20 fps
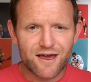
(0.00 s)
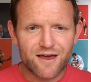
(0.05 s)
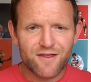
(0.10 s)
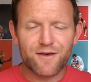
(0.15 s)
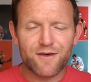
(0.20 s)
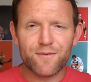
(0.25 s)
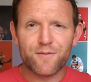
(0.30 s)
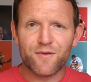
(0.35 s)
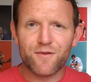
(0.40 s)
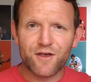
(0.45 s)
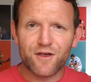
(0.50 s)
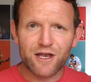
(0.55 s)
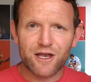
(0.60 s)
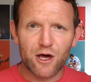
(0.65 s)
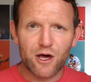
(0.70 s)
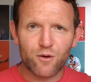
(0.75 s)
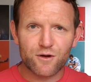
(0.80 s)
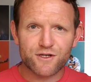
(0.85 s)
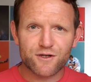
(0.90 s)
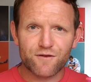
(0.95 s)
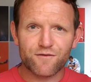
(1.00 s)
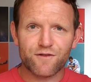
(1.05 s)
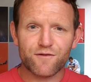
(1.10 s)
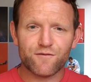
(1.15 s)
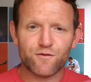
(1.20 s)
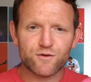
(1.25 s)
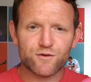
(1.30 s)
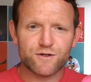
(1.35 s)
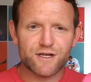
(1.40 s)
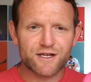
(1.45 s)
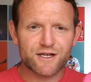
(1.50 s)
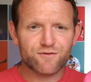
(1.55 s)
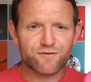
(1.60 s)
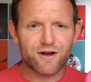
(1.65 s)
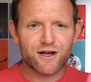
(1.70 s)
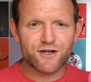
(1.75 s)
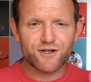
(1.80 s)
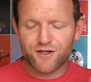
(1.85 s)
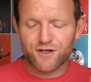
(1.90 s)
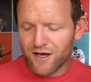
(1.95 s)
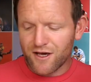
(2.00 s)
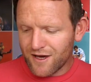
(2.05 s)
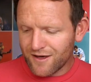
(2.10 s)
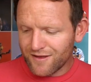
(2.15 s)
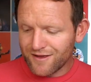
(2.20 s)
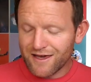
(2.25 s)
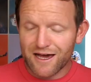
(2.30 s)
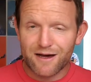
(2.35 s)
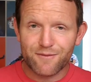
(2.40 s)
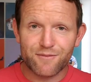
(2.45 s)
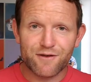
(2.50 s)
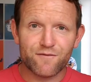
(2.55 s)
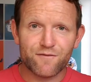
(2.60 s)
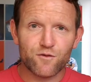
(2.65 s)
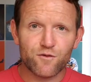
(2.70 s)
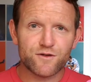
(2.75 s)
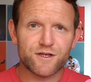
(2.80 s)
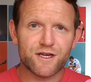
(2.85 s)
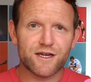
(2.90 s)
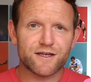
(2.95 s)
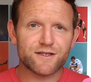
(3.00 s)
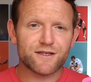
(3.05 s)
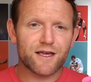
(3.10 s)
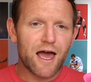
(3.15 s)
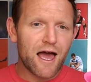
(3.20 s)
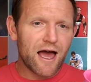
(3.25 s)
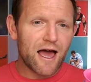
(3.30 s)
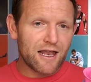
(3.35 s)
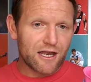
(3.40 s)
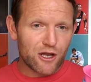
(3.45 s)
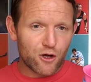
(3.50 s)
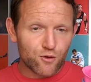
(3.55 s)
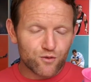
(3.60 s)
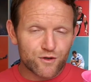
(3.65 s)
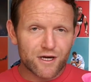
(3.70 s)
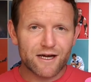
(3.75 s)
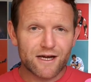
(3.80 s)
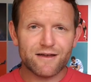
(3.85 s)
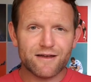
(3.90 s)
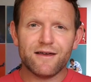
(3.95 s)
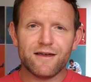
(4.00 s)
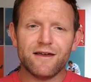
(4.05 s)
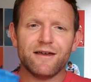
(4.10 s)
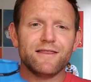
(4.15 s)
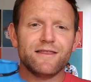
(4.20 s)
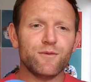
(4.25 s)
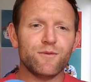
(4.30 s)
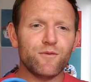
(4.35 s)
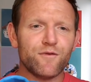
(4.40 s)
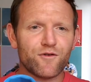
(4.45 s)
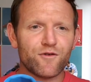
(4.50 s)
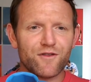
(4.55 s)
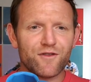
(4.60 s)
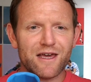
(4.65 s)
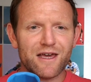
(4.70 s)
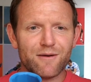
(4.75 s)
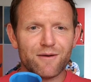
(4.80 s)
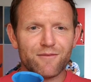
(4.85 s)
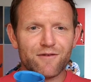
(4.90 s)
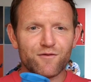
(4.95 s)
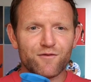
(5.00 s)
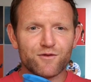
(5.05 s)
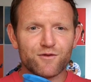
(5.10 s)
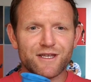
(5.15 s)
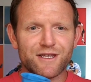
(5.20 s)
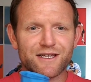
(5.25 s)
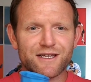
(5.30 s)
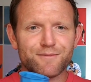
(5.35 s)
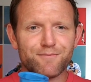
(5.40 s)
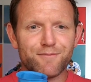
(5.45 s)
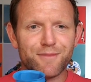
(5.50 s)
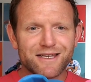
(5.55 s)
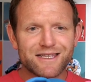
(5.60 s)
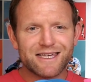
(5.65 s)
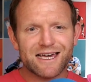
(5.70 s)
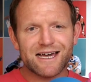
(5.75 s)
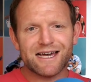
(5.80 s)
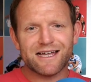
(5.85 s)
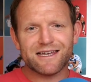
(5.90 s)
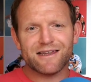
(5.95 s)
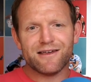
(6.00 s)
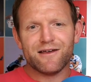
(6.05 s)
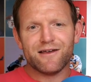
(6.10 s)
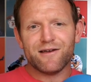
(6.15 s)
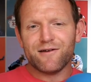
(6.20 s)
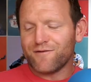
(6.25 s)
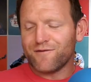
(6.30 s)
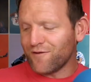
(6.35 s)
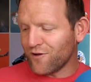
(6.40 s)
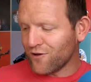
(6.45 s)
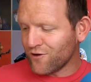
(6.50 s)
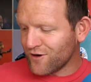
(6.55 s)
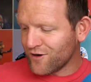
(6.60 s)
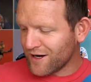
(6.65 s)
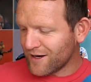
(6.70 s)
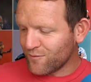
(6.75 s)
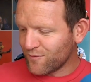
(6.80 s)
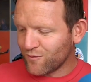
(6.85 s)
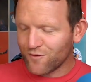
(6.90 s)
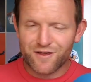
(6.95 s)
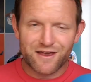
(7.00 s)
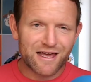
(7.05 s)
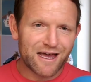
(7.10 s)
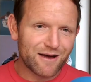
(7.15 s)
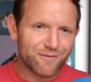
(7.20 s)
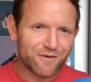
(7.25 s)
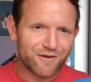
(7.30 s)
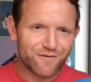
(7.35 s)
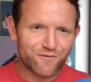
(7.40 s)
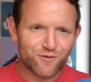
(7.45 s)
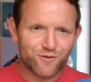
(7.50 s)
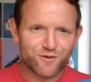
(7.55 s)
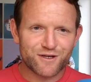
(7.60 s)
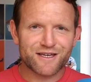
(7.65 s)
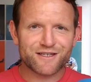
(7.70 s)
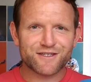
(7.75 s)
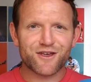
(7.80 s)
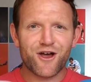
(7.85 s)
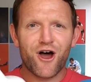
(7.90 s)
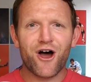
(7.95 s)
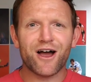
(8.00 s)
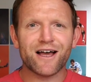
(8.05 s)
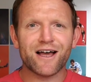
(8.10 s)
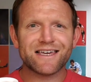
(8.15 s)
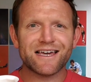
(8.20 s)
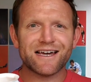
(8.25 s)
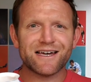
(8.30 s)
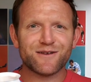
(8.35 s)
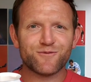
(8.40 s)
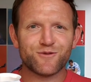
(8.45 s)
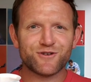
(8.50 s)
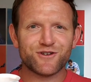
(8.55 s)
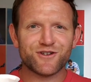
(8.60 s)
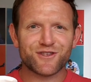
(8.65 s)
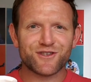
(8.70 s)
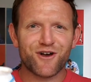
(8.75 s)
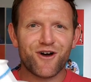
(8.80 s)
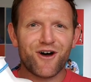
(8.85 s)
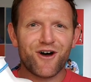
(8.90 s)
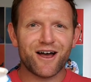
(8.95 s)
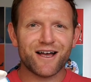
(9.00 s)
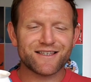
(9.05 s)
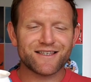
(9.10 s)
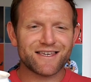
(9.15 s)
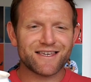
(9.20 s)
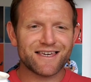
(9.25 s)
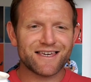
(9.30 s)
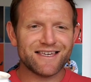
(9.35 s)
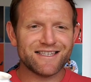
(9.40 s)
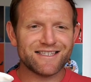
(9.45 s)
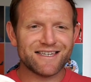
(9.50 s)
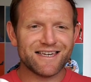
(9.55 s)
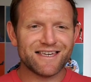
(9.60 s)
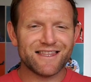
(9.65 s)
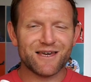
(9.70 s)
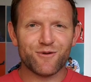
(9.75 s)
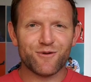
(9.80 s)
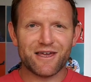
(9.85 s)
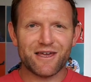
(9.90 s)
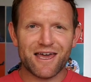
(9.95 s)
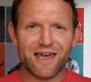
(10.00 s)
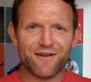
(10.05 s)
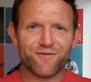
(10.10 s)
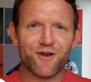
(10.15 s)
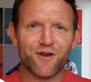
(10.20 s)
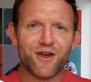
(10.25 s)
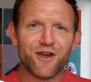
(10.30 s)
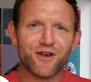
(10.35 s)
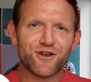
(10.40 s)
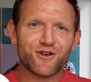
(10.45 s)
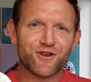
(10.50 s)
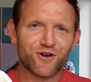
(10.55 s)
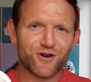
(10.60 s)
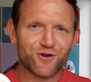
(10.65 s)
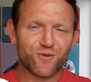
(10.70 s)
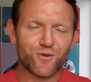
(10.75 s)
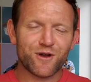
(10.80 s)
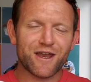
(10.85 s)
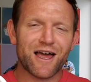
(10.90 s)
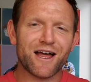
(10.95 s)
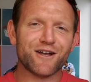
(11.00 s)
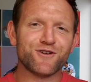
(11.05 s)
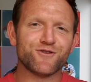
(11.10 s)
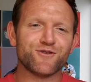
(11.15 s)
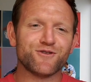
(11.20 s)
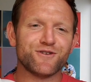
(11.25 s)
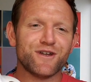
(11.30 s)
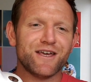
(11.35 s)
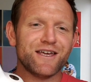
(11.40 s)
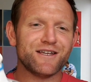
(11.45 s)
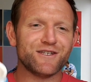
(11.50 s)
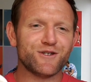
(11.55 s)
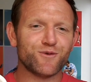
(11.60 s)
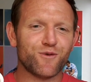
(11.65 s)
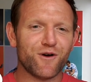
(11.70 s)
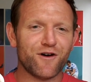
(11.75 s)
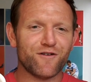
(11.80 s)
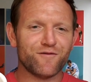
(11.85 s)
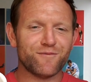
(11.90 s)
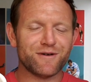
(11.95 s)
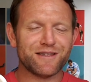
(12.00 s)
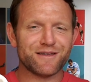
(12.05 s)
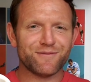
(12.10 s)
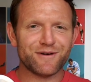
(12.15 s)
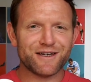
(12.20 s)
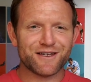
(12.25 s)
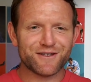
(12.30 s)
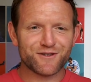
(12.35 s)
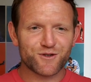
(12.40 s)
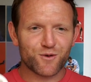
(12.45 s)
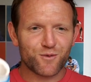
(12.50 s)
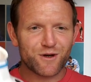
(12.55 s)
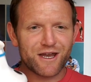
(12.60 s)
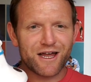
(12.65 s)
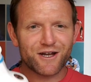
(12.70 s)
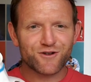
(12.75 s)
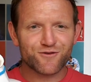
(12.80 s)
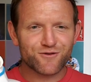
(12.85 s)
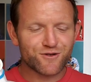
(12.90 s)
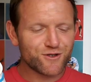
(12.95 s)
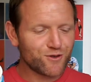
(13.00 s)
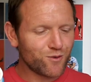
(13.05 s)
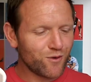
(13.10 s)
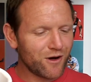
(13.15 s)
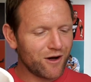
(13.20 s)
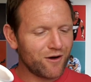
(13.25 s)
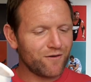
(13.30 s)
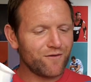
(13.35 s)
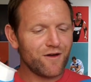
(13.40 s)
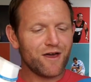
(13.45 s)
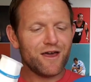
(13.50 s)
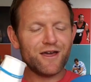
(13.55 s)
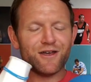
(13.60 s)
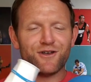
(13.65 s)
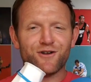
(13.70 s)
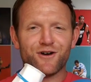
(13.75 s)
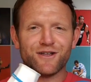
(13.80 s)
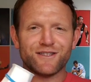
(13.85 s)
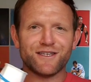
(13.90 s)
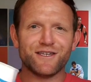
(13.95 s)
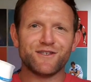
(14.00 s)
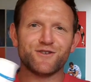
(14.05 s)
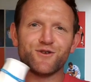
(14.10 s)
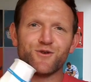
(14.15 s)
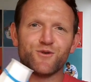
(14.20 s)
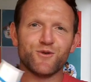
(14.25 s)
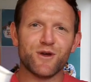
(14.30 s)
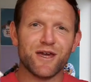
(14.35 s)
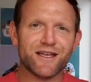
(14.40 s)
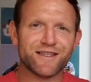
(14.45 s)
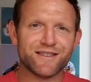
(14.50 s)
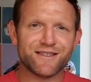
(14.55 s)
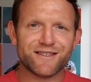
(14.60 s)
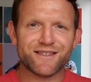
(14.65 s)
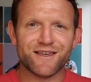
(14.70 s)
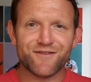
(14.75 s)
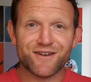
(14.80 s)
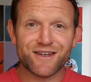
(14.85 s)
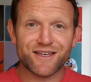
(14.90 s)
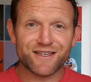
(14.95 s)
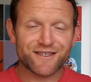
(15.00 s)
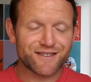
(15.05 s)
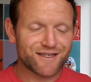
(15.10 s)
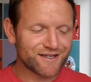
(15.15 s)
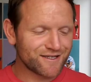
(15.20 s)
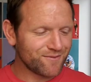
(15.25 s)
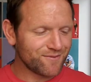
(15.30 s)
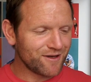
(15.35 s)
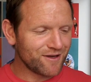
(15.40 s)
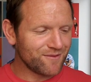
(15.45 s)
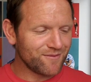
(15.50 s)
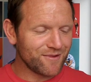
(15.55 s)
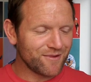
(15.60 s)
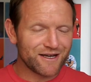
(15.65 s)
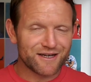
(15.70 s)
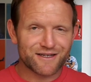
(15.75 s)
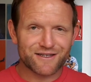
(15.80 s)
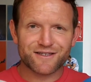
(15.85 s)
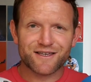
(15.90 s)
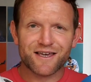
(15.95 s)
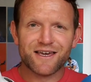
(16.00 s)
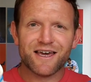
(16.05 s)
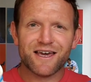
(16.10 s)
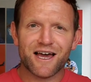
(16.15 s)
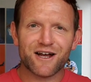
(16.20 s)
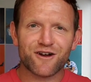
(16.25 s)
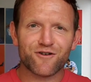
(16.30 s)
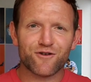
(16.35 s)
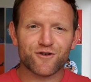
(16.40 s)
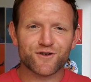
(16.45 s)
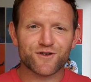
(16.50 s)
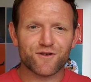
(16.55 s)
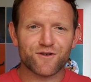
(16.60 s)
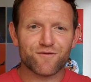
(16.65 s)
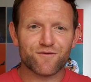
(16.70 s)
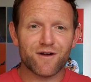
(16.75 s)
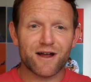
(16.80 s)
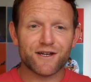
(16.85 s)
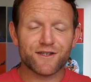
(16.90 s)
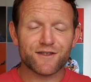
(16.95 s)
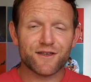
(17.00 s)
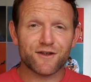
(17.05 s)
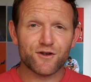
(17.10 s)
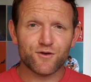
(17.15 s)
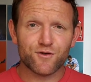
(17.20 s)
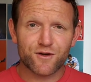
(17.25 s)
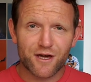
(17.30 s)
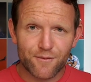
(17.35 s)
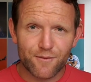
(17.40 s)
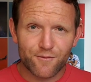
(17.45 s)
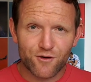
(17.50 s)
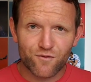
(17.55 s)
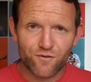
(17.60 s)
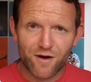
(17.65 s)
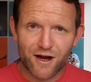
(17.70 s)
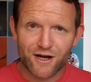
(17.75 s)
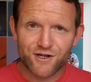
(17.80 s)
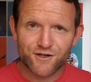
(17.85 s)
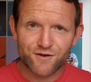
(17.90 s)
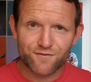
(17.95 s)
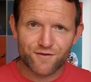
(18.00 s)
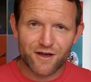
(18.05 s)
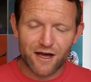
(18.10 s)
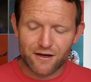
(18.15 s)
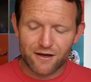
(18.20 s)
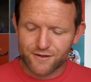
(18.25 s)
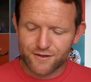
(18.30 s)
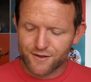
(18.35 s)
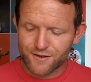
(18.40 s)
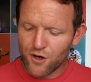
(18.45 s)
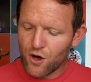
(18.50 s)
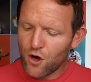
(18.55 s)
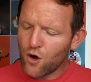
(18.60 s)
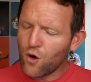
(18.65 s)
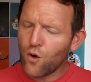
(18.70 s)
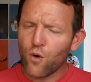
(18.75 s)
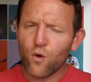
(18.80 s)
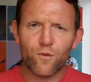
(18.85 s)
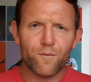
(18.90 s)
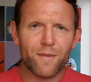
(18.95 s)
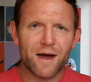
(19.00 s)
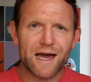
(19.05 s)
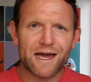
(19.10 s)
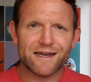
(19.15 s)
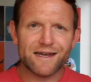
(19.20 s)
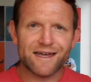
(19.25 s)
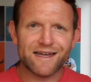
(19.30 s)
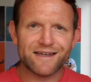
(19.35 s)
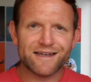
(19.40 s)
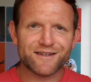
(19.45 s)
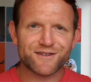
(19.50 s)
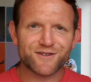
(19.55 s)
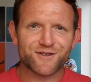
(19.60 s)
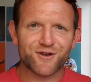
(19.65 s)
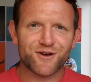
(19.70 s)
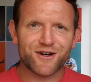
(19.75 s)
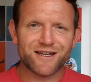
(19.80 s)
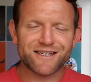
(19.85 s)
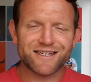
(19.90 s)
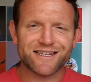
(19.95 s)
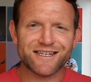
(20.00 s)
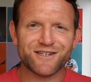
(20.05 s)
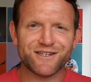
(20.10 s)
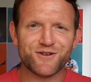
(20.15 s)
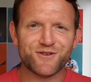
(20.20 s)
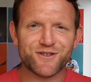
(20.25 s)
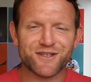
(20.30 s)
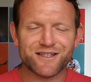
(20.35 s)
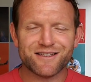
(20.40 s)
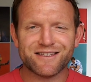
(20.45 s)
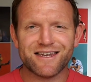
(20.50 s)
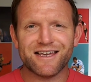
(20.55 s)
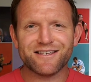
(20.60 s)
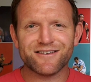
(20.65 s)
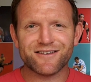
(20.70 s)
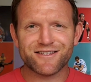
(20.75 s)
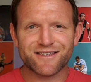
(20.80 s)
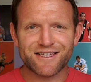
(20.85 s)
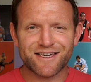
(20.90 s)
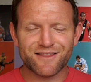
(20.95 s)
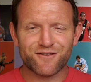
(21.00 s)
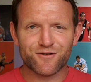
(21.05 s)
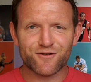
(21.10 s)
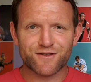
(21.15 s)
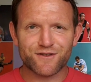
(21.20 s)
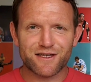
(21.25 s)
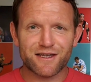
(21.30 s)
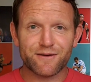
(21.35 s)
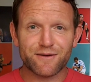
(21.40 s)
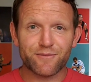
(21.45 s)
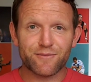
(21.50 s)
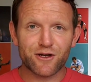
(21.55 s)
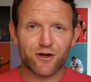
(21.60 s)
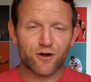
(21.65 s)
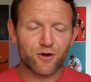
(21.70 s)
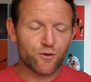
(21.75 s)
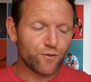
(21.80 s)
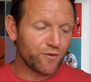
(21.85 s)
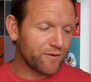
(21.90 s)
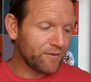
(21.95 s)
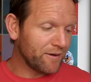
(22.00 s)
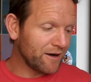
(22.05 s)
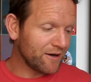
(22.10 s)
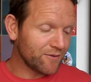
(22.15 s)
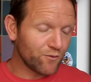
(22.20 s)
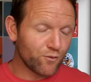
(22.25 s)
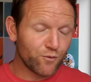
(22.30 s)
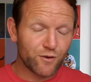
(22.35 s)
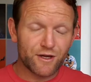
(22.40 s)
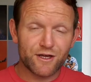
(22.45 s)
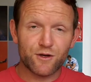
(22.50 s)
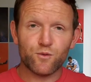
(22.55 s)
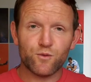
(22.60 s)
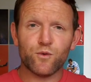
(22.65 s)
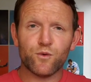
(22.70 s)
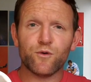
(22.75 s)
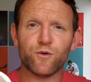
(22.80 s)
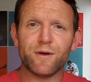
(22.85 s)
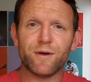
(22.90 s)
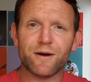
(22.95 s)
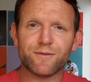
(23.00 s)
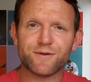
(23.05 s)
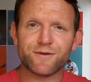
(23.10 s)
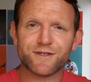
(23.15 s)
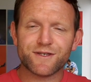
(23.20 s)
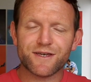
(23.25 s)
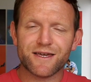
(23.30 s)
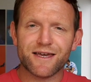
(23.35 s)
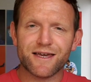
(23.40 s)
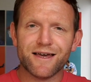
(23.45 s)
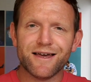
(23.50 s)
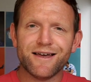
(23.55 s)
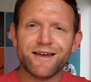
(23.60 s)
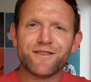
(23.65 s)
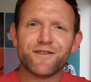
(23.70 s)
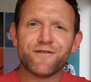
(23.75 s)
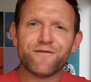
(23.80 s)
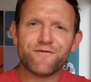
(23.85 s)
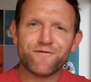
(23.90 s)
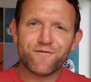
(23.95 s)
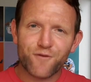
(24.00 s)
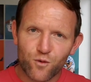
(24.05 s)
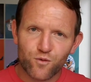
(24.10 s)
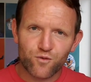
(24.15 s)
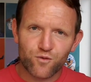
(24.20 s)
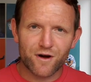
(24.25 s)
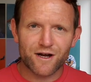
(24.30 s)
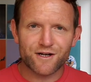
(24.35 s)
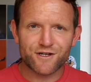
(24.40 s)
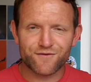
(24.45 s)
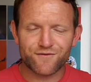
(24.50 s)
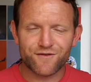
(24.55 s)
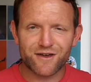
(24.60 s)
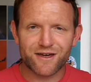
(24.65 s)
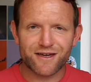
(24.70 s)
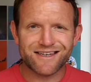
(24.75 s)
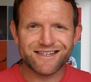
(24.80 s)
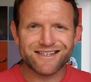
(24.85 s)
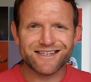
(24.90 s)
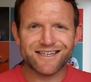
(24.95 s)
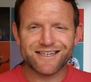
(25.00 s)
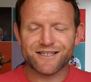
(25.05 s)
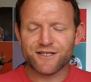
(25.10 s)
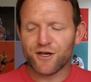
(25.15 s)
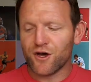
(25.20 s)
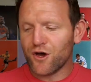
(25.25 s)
the lowest of the Vortex range, the RB Vortex low cut. Then we've got the RB Vortex mid cut, followed up with the RB Vortex high cut, which is the highest kicking tee that we have got, 112mm. So 112, 92, and 76mm across the range. They do come in a range of colours, all made and designed in New Zealand. As I said, there is a link below where you will be able to see the full range of kicking tees,